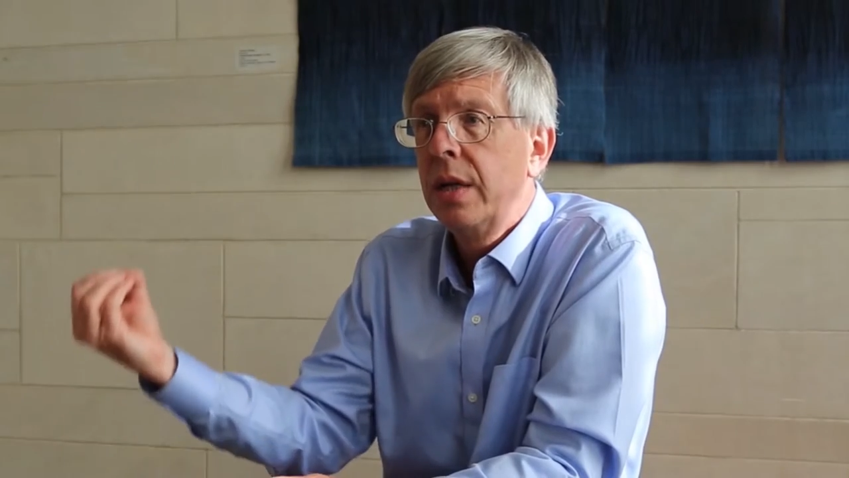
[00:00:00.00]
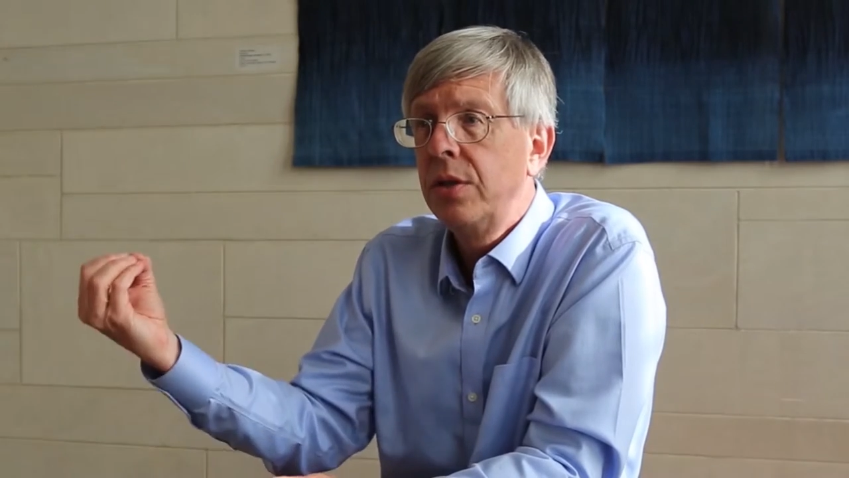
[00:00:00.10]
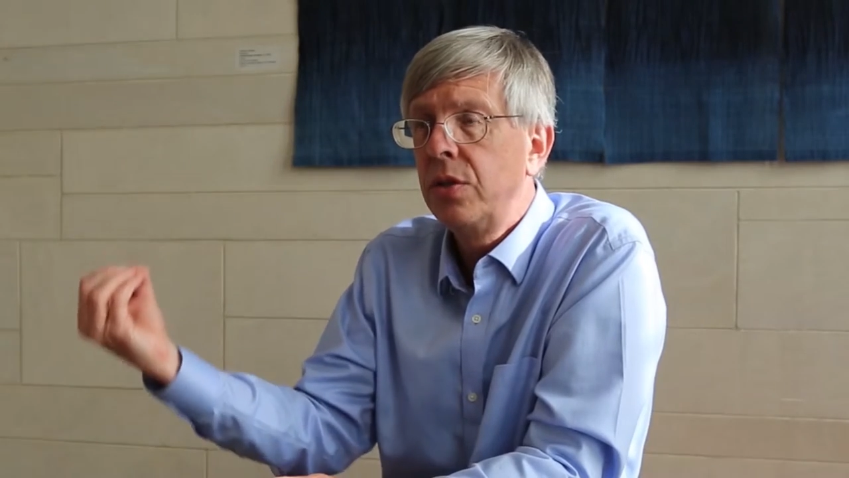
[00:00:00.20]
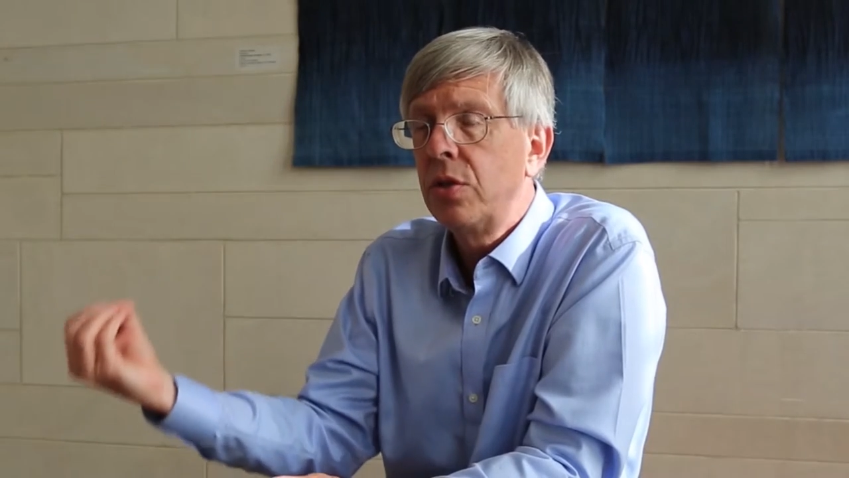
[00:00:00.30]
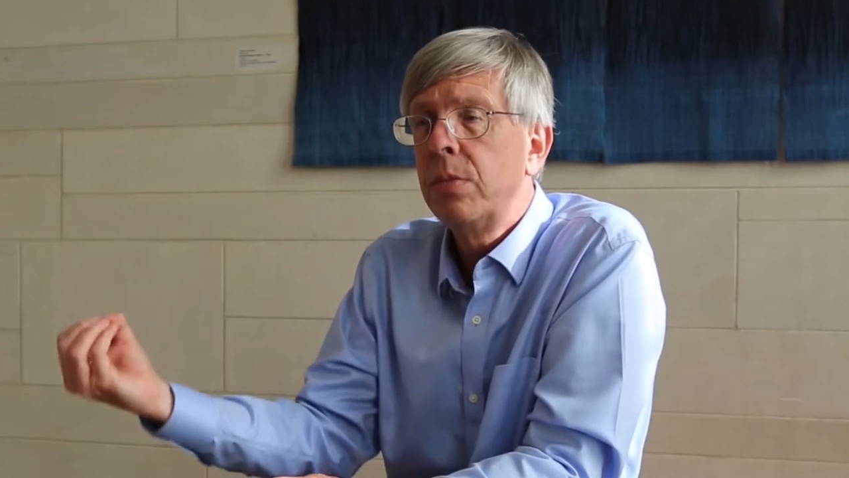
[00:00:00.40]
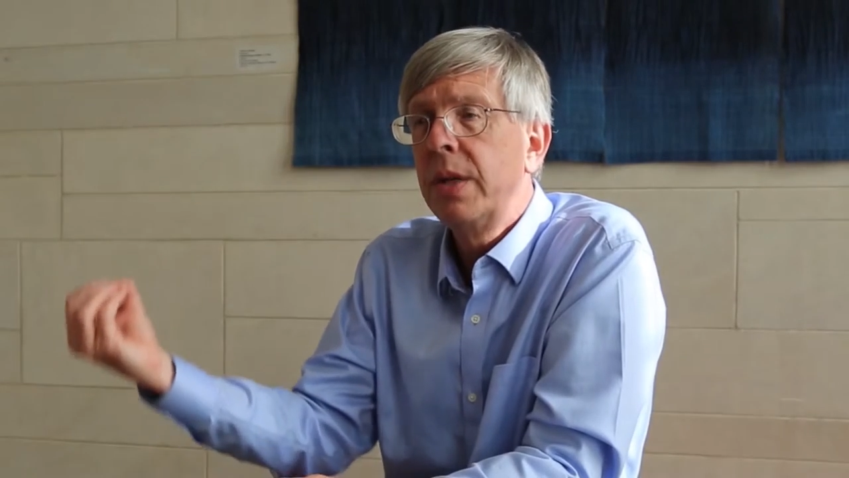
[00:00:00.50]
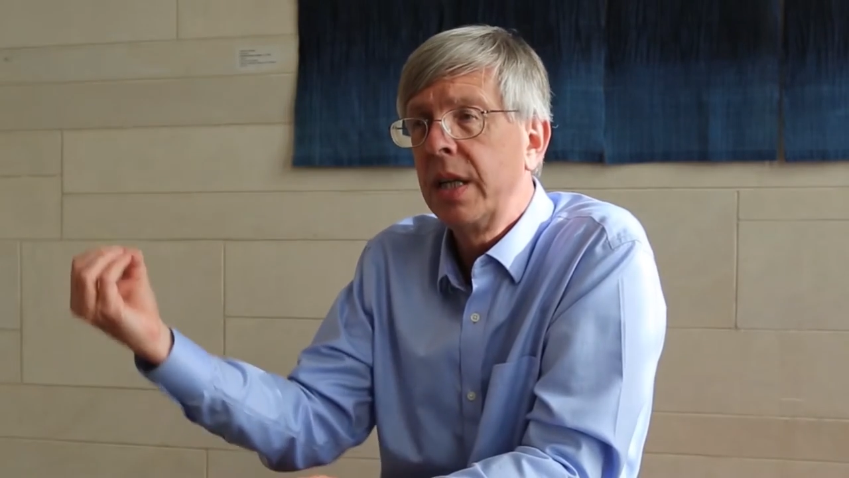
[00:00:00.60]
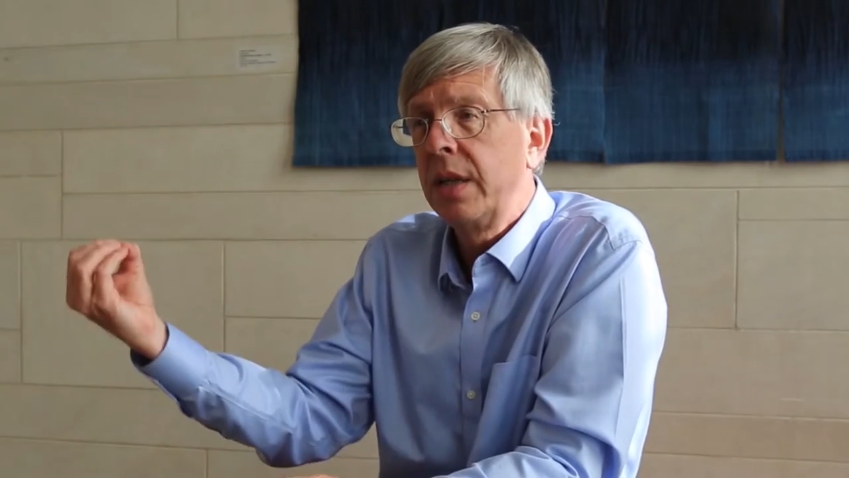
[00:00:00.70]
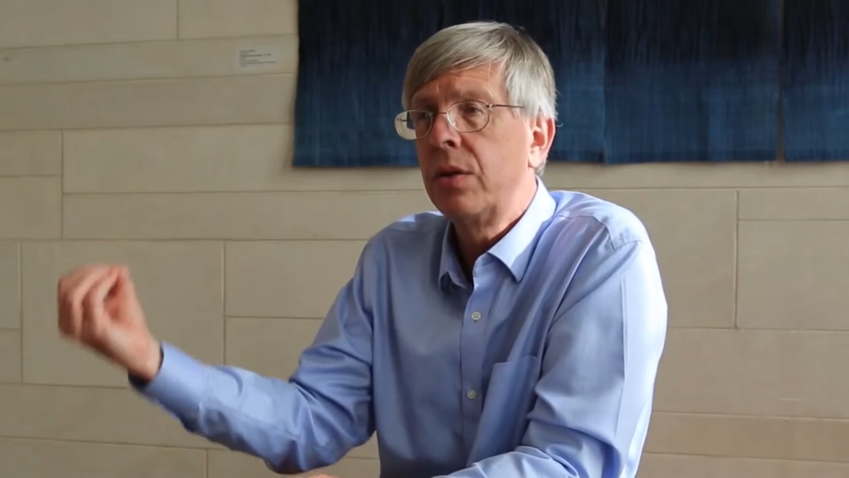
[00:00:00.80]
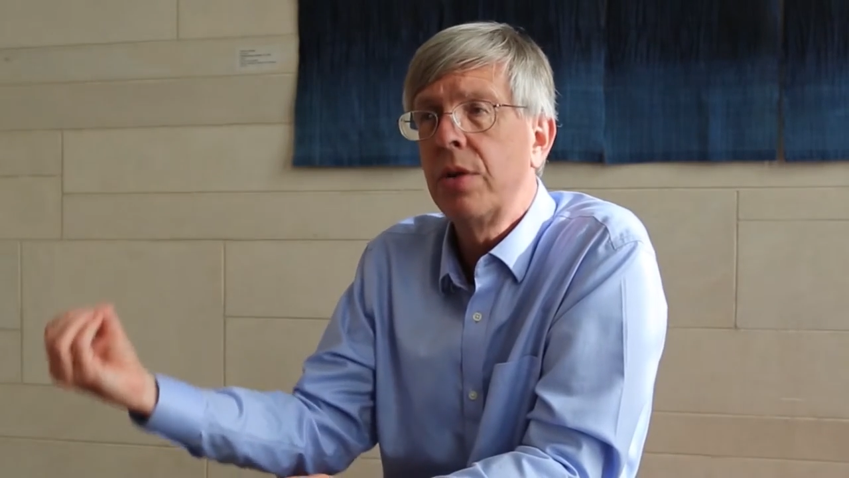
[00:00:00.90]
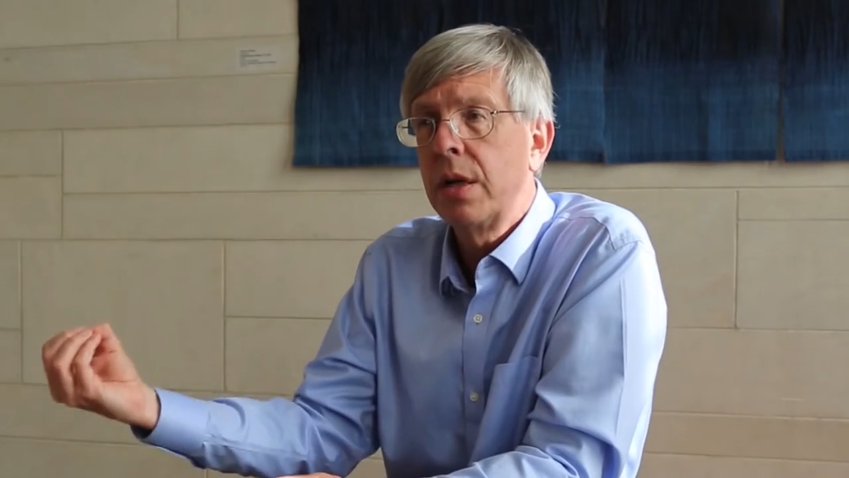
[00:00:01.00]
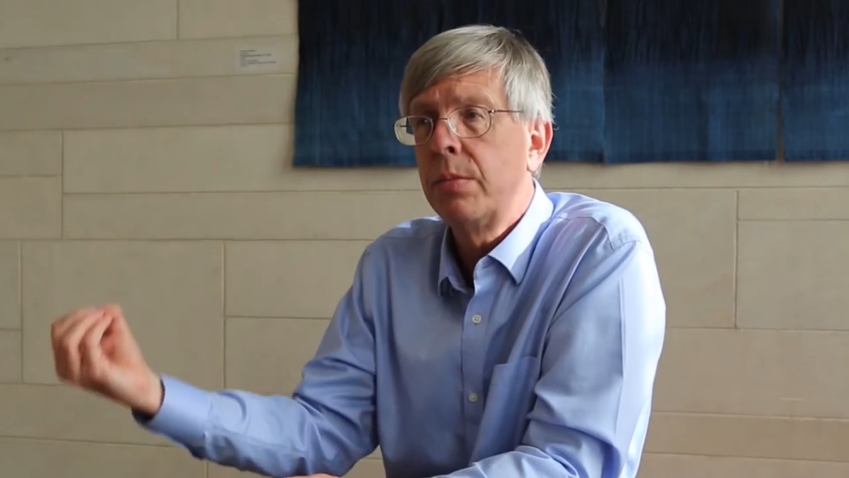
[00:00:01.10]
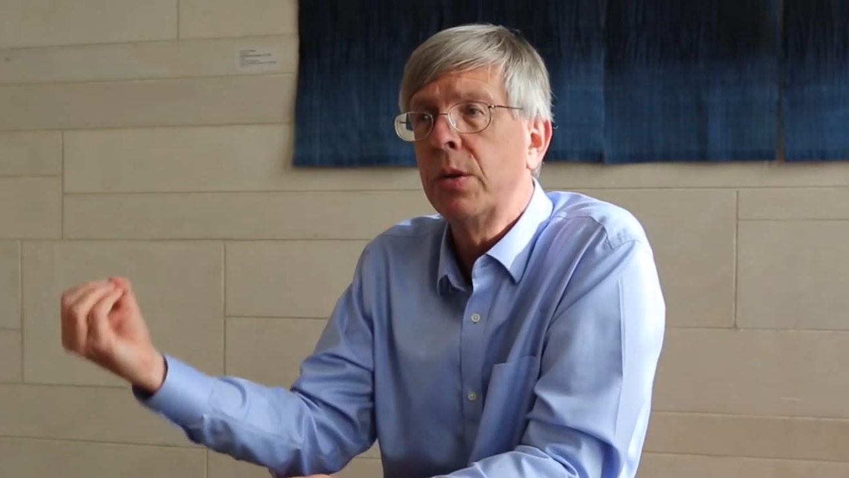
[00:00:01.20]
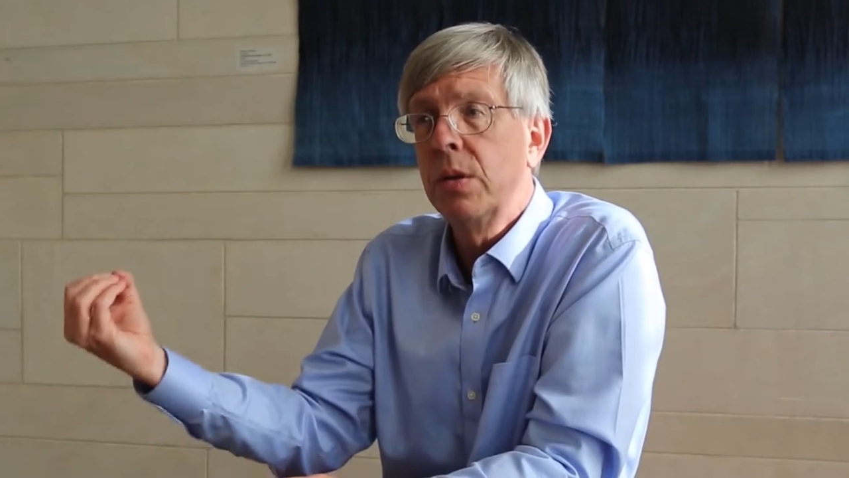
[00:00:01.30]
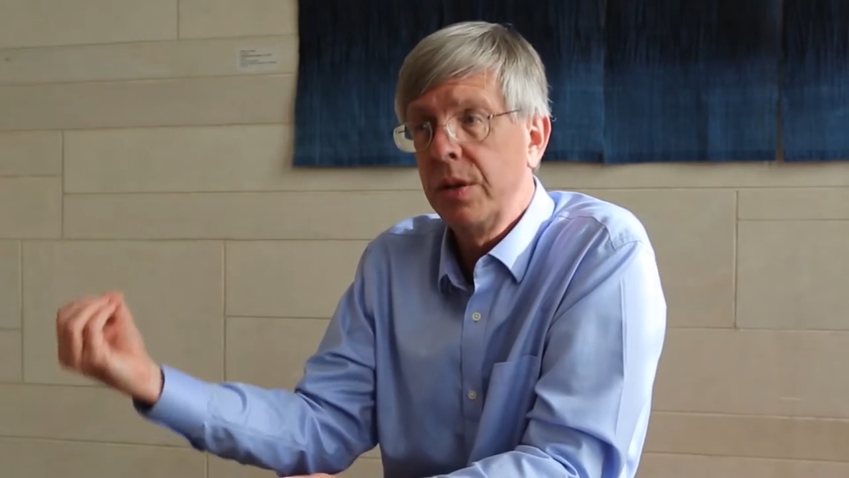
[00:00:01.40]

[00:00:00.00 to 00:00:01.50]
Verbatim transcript: determining credible,